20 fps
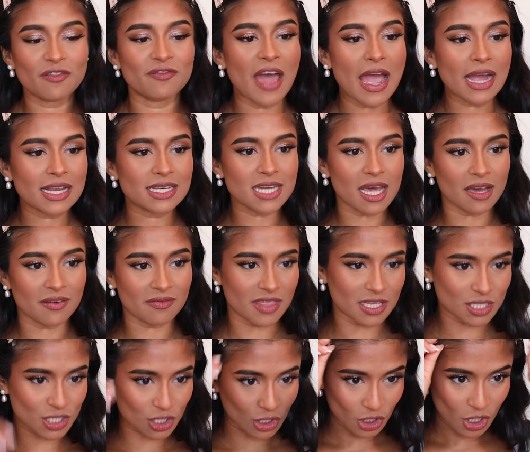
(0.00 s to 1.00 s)
effect of
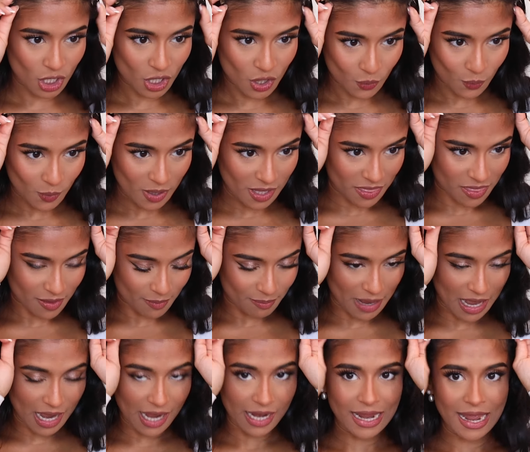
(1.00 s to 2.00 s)
this look with
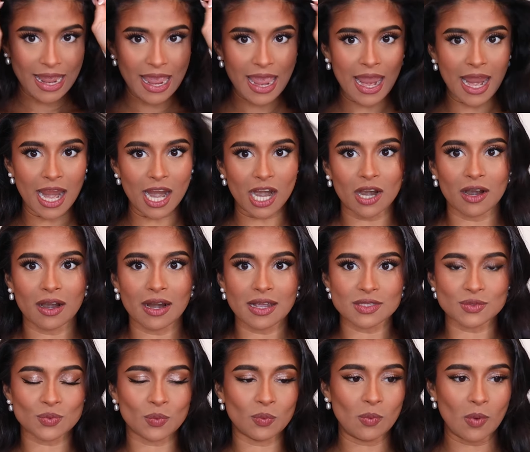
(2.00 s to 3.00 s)
my hair
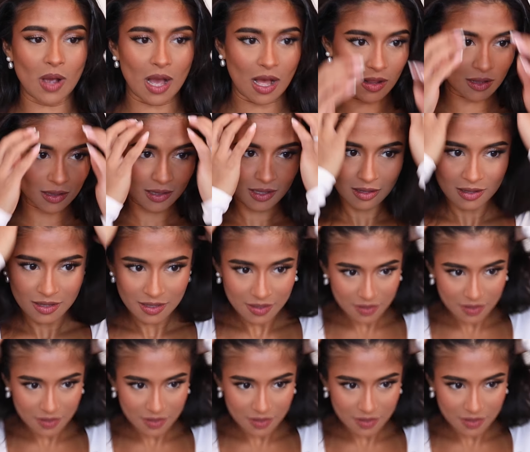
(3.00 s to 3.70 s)
as well.